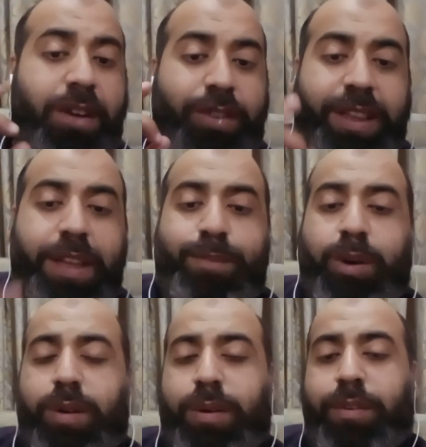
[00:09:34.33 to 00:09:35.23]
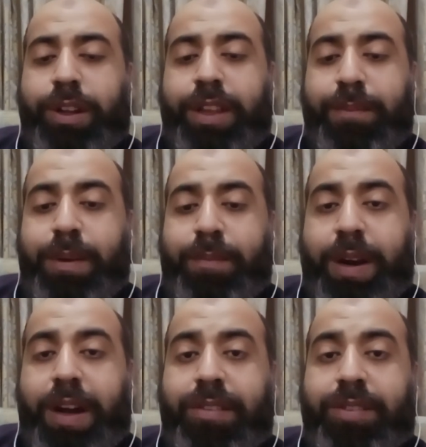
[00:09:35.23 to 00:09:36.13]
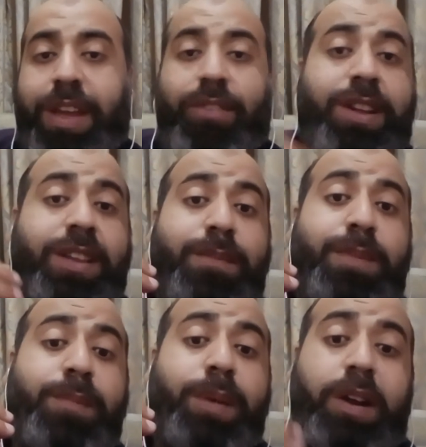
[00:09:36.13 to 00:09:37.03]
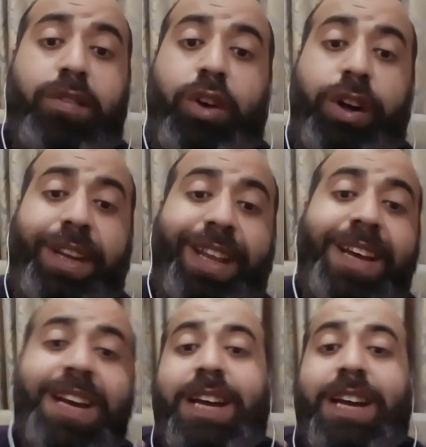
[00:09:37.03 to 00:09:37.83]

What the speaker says: what their people are saying, what their people are wanting.